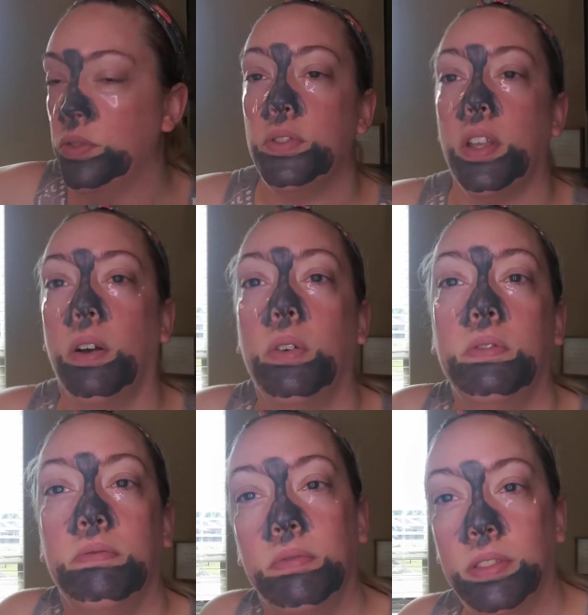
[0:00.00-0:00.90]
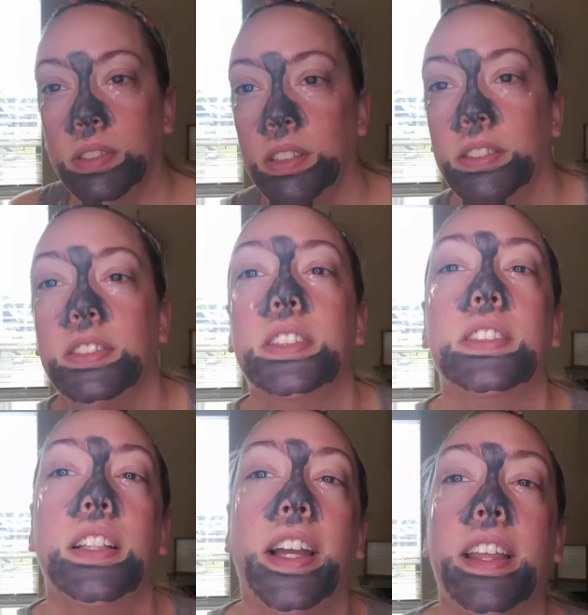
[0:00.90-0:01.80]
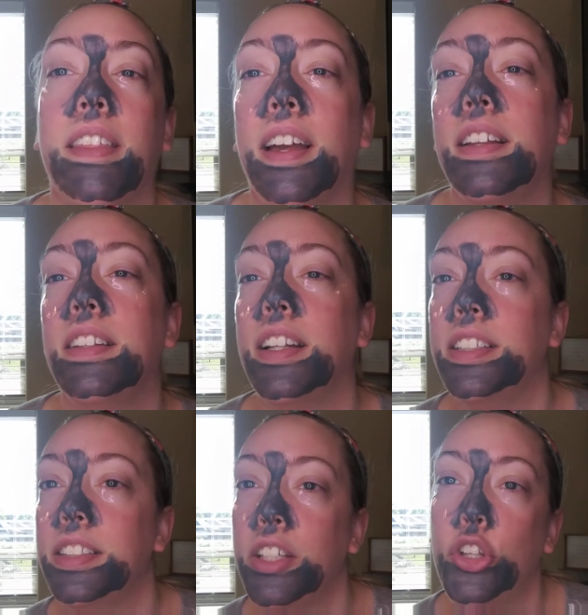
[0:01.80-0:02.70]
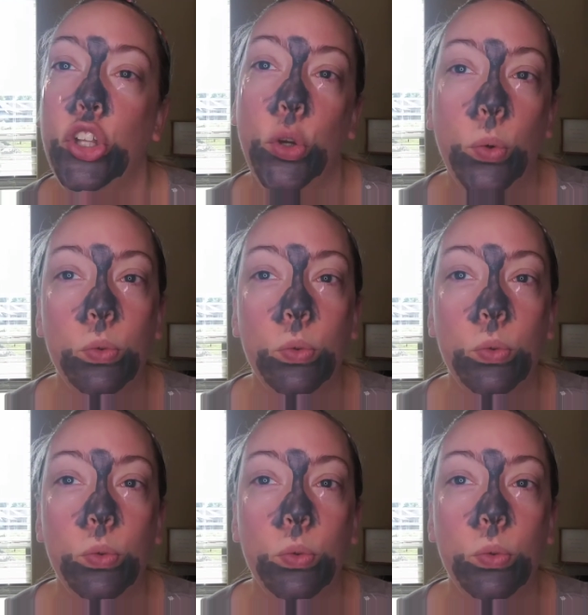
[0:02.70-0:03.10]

So just like that, nice and cute,